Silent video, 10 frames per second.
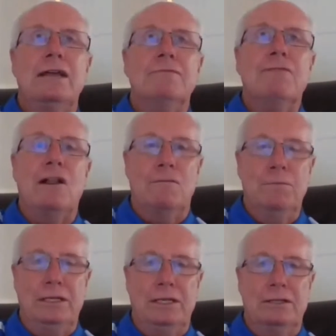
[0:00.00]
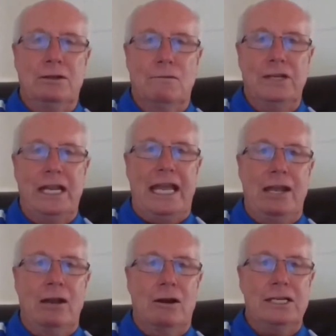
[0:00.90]
involvement in
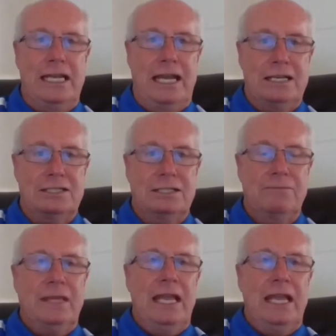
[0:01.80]
COVID ARDS.